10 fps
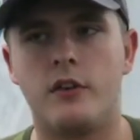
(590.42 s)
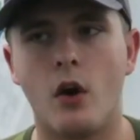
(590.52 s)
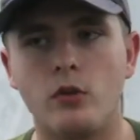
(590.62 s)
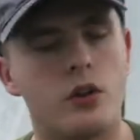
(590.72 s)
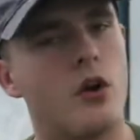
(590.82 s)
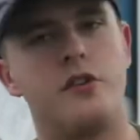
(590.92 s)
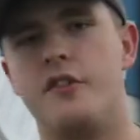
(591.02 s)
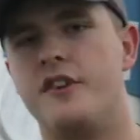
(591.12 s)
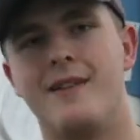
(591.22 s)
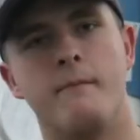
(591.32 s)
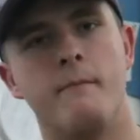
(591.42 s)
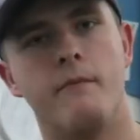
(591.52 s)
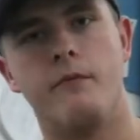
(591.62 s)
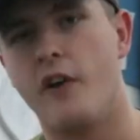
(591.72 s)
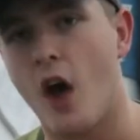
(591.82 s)
Don't go to the gym
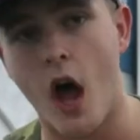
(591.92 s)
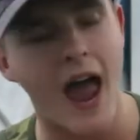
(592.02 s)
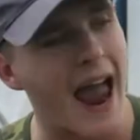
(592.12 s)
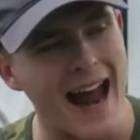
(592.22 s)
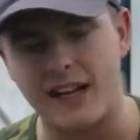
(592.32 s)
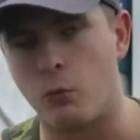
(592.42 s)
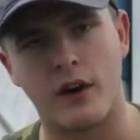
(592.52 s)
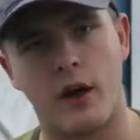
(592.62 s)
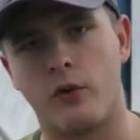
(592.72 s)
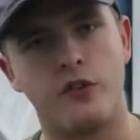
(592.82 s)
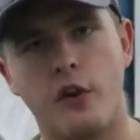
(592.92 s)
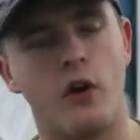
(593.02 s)
for anyone else.